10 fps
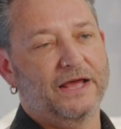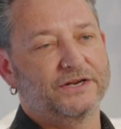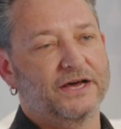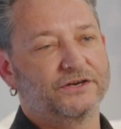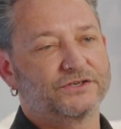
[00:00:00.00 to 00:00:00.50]
And
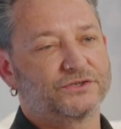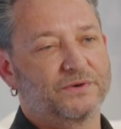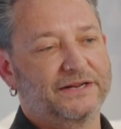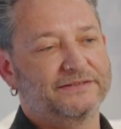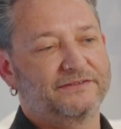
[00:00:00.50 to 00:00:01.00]

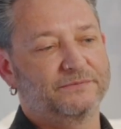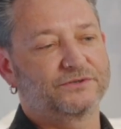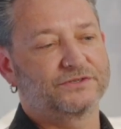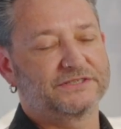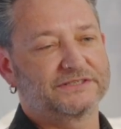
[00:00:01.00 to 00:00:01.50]
120
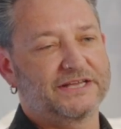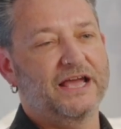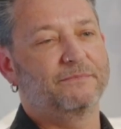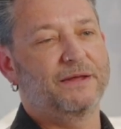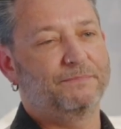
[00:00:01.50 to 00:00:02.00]
seamstresses
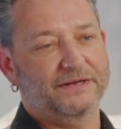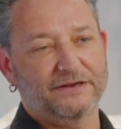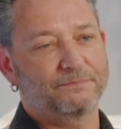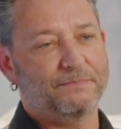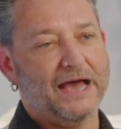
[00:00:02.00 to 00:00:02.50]
came and picked
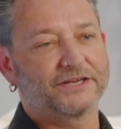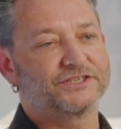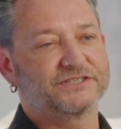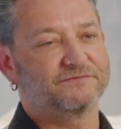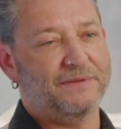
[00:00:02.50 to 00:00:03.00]
up
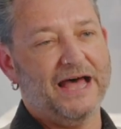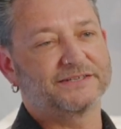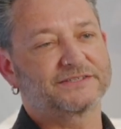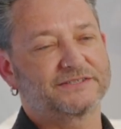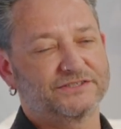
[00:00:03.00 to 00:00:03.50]
packages of
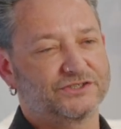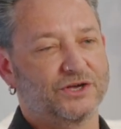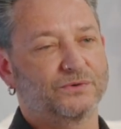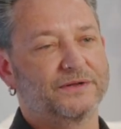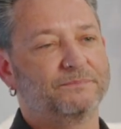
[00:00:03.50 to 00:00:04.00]
masks and
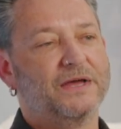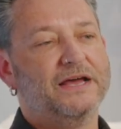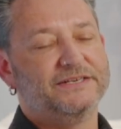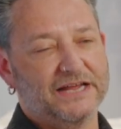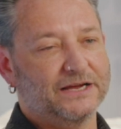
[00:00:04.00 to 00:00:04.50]
sew them,
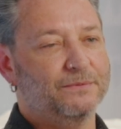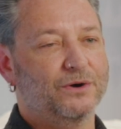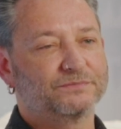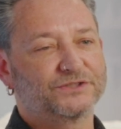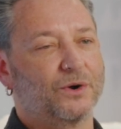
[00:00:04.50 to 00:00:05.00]
take them
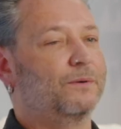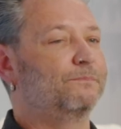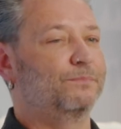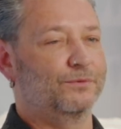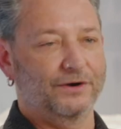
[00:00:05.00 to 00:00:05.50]
home, sew them,
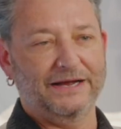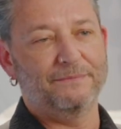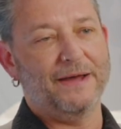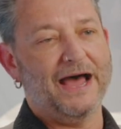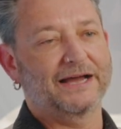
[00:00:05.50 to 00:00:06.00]
bring them
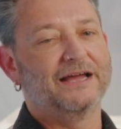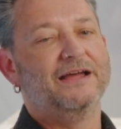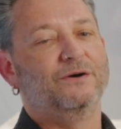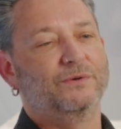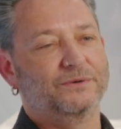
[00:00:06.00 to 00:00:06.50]
back.
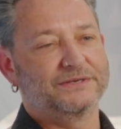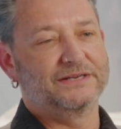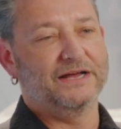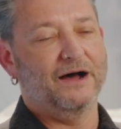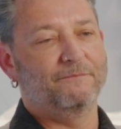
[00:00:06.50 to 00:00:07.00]
We would
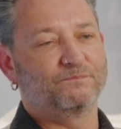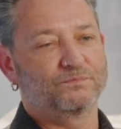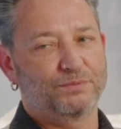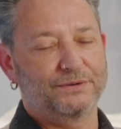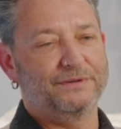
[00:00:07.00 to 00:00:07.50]

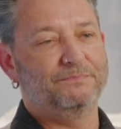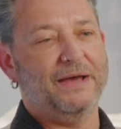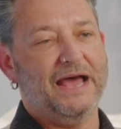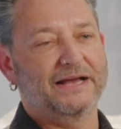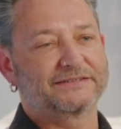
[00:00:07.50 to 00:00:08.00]
put them in
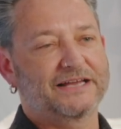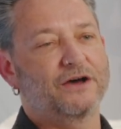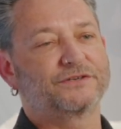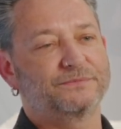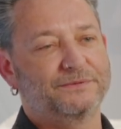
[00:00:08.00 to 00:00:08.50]
bags,
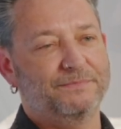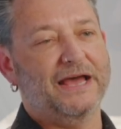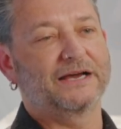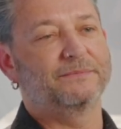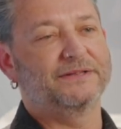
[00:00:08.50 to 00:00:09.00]
count them and
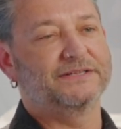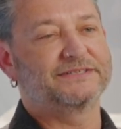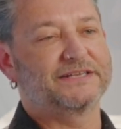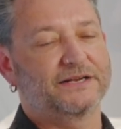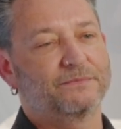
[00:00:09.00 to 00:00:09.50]
bag them, and then
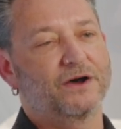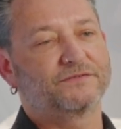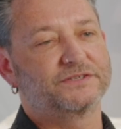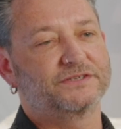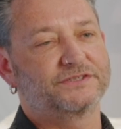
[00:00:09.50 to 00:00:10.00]
send them off
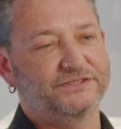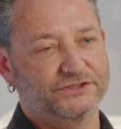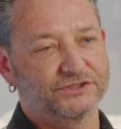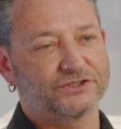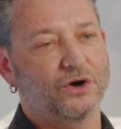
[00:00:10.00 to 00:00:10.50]
to
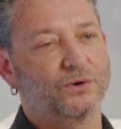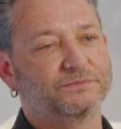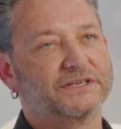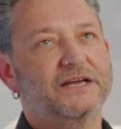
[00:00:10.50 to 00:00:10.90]
seniors' homes,